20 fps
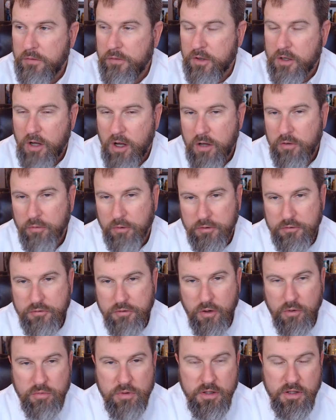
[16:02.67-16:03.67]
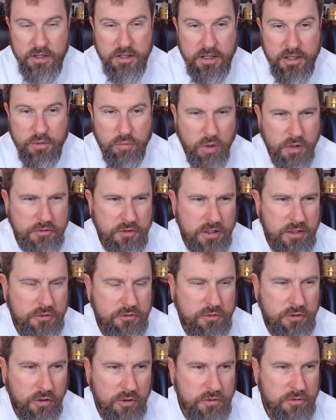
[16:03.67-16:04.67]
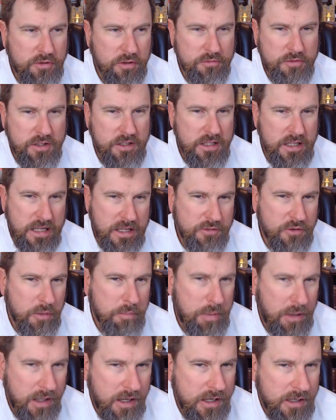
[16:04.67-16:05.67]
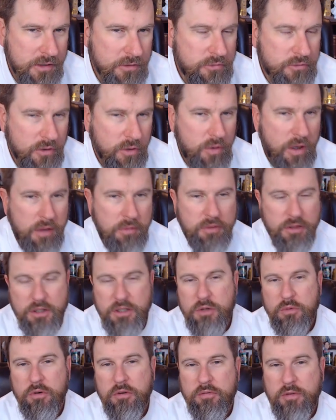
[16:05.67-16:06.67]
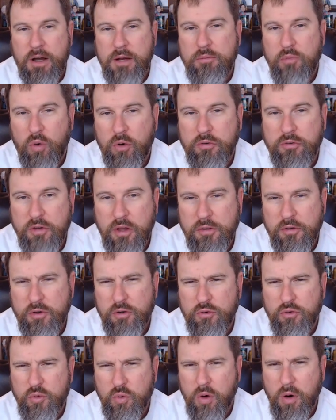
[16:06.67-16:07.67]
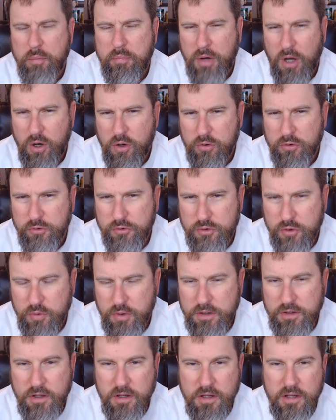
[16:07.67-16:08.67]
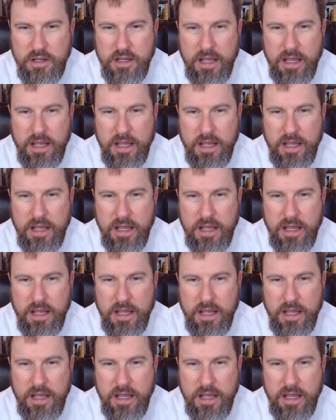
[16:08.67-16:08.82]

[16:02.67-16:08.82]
the Congress. So it wasn't exclusive to either place, though I think you would find more Southerners who were opposed to it,